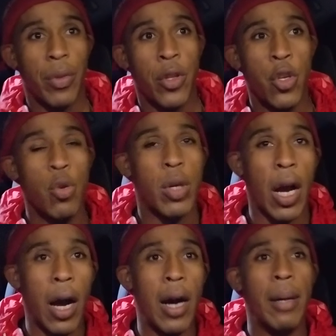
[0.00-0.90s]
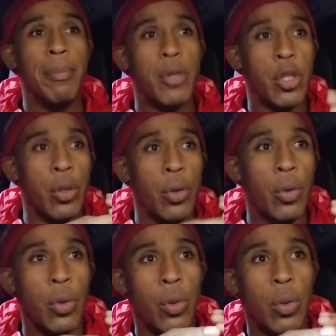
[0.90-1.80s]
You come
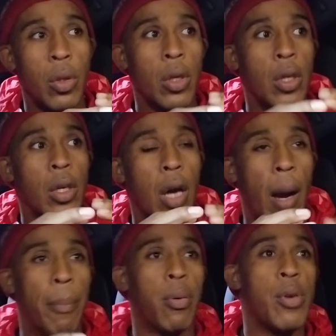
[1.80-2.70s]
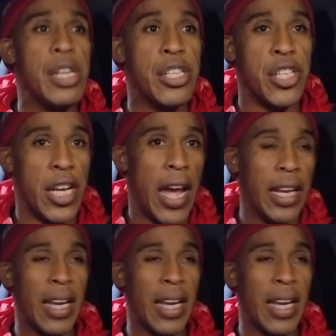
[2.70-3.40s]
to appreciate.